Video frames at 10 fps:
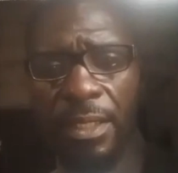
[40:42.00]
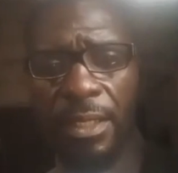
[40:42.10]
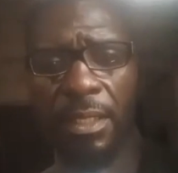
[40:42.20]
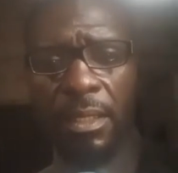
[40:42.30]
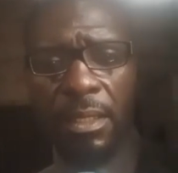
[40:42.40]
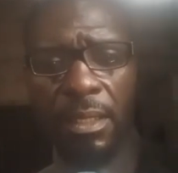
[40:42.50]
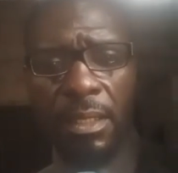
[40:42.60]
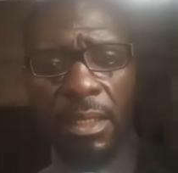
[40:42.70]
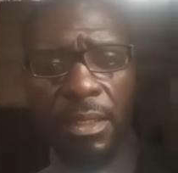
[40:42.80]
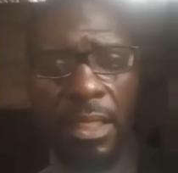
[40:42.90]
see faith.
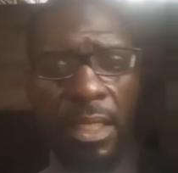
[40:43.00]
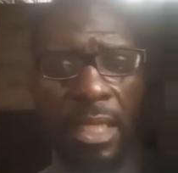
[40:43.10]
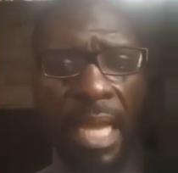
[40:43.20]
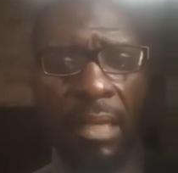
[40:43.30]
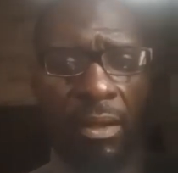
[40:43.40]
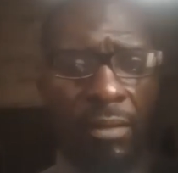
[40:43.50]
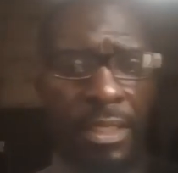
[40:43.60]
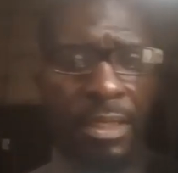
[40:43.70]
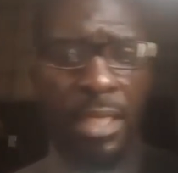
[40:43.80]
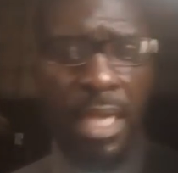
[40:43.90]
He say,
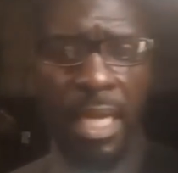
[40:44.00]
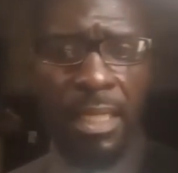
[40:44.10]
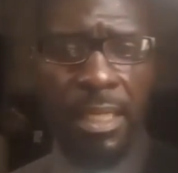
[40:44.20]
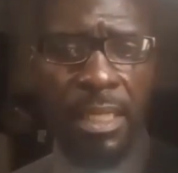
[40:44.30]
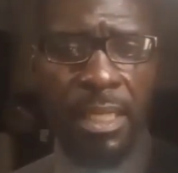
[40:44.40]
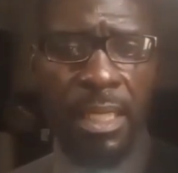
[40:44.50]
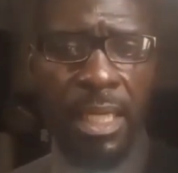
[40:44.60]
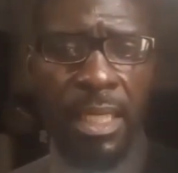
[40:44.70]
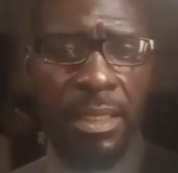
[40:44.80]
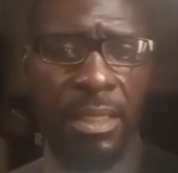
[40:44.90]
I love this guy.
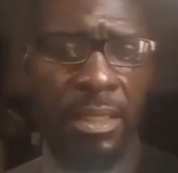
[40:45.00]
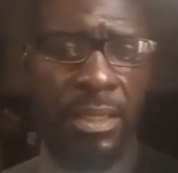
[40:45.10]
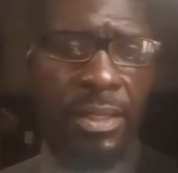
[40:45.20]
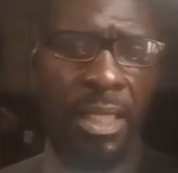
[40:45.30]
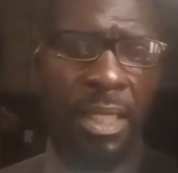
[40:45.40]
And